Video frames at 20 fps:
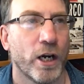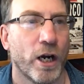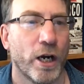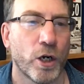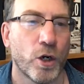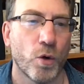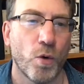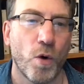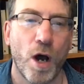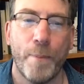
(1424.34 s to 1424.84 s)

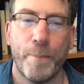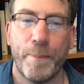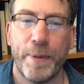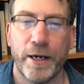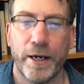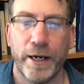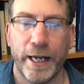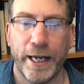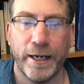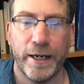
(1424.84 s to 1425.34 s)
grew up
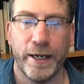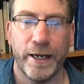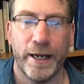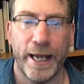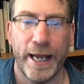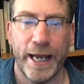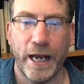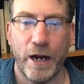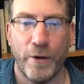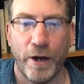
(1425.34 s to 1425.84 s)
in an
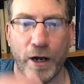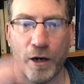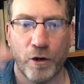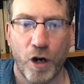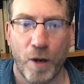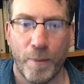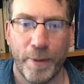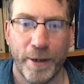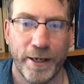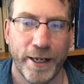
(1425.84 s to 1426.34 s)
area. I
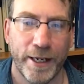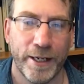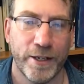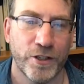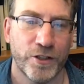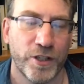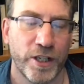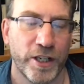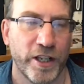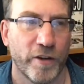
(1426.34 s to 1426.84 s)
grew up in the
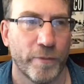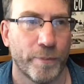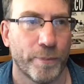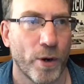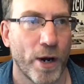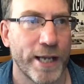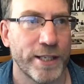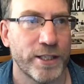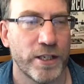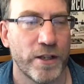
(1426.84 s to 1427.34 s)
city of
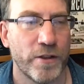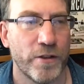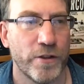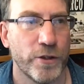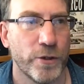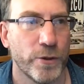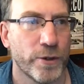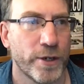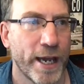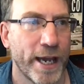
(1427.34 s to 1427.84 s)
Brighton in
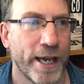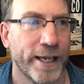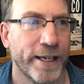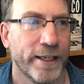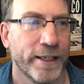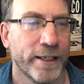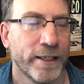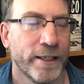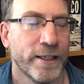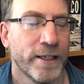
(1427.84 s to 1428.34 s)
the
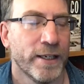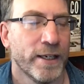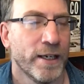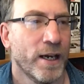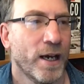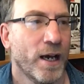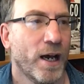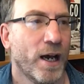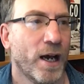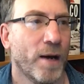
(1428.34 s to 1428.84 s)
UK.
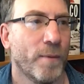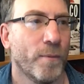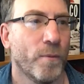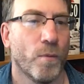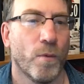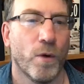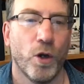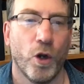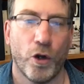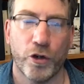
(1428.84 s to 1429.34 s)
A
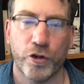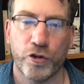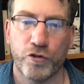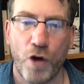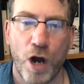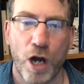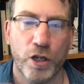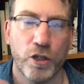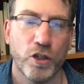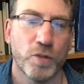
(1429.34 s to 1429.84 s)
lot of
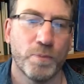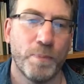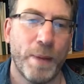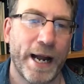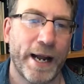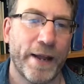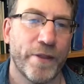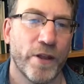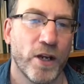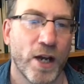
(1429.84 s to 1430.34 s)
drug use
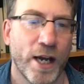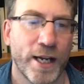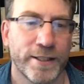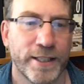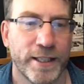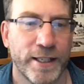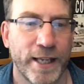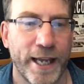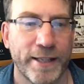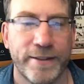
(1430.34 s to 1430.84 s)
back in the
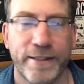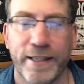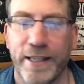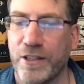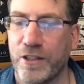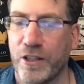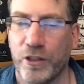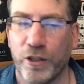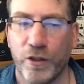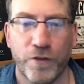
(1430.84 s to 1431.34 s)

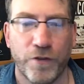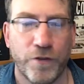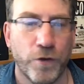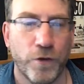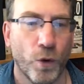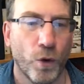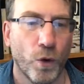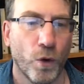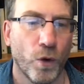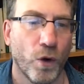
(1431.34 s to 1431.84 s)
1980s. I knew
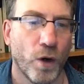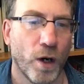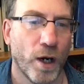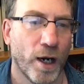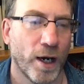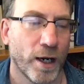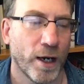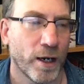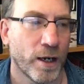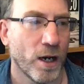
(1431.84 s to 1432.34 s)
4
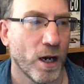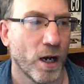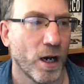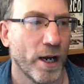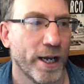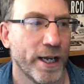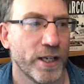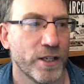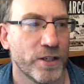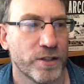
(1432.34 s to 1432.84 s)

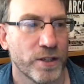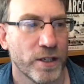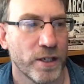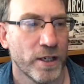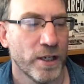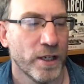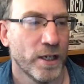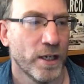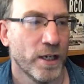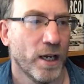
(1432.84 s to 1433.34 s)
guys,
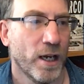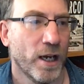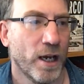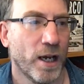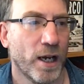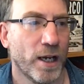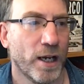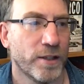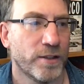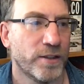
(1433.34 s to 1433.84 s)

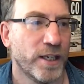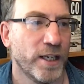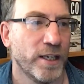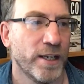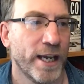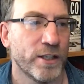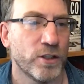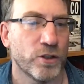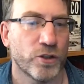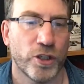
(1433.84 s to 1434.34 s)

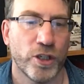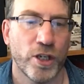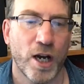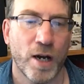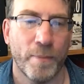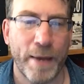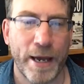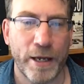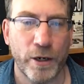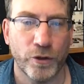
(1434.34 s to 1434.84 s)
teenagers or
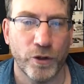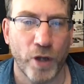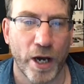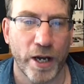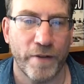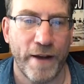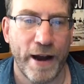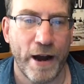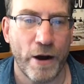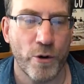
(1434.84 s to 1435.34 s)
young men, who
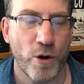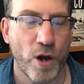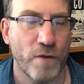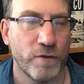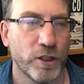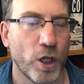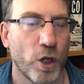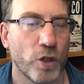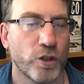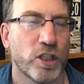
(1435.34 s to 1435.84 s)
died of heroin
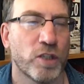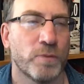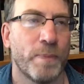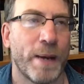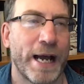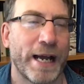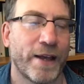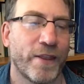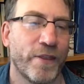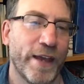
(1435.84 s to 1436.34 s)
overdoses
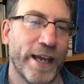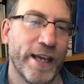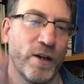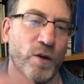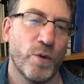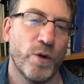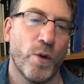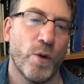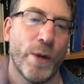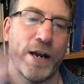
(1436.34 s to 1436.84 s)
back
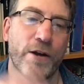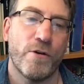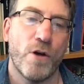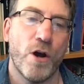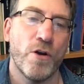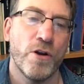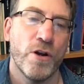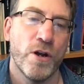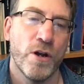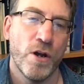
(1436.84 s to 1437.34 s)
then. We had our
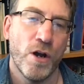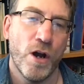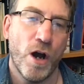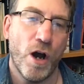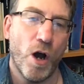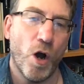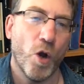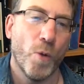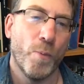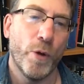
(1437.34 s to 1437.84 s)
own
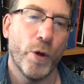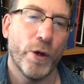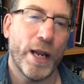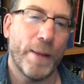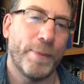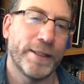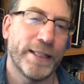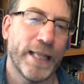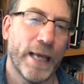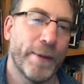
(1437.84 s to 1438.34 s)
opioid
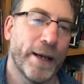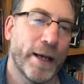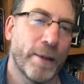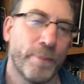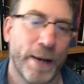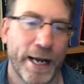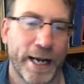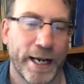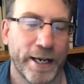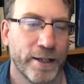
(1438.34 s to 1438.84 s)
epidemic
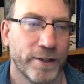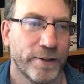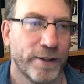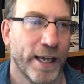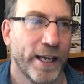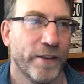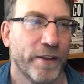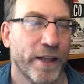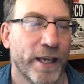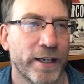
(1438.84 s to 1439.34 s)
back in the
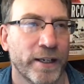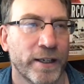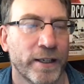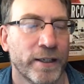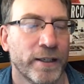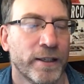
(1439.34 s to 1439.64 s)
day then.